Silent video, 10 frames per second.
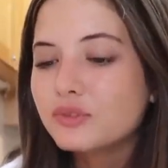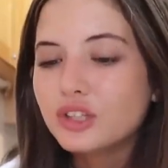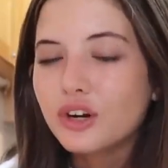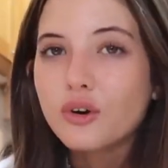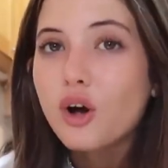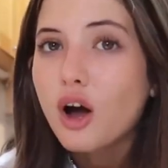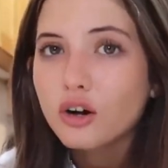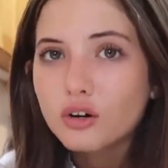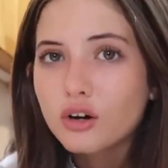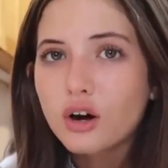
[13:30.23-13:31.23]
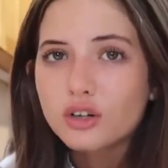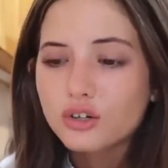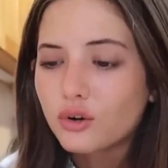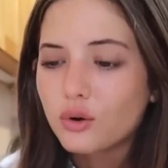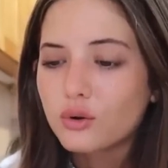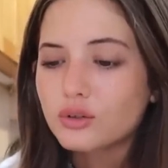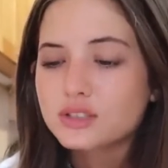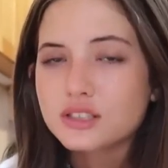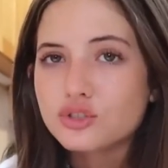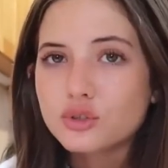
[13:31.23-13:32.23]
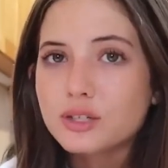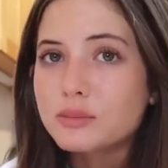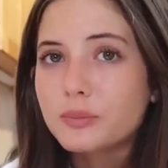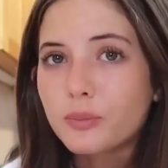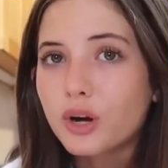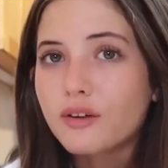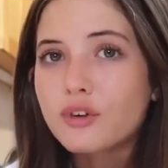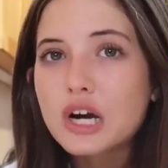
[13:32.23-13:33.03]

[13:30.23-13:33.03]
you know, conquer all your goals and dreams and whatever.